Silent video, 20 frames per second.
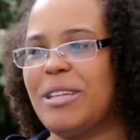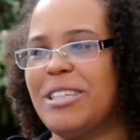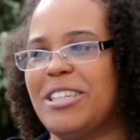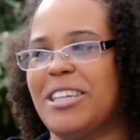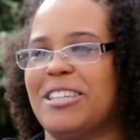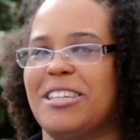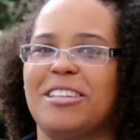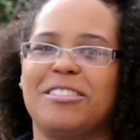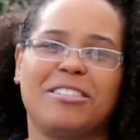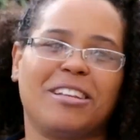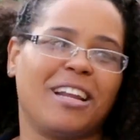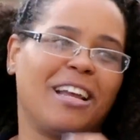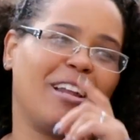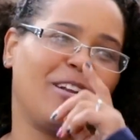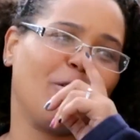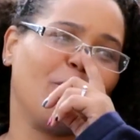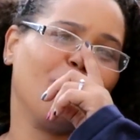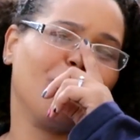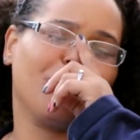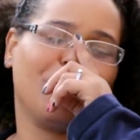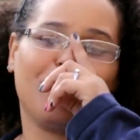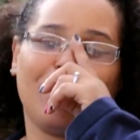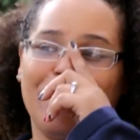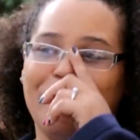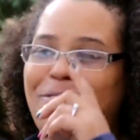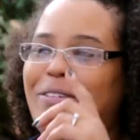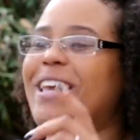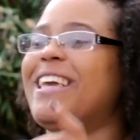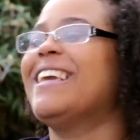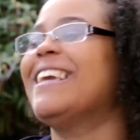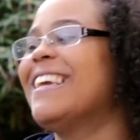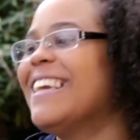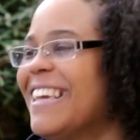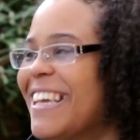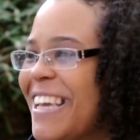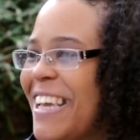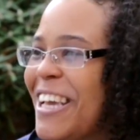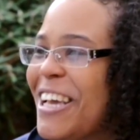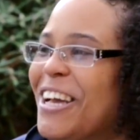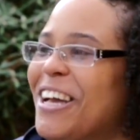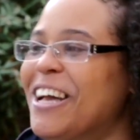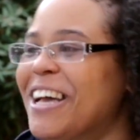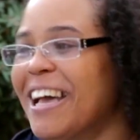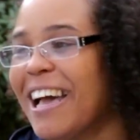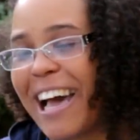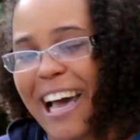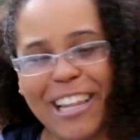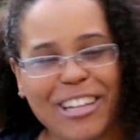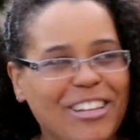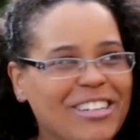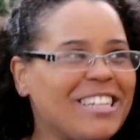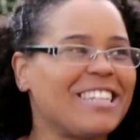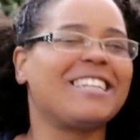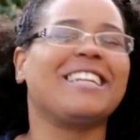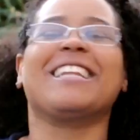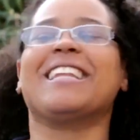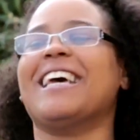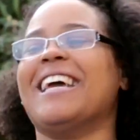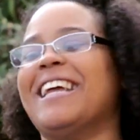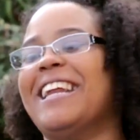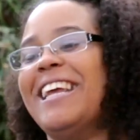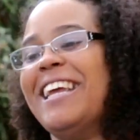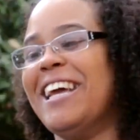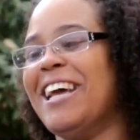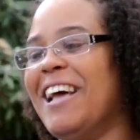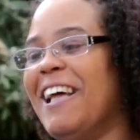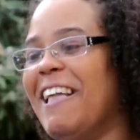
to live them and incorporate them into my life.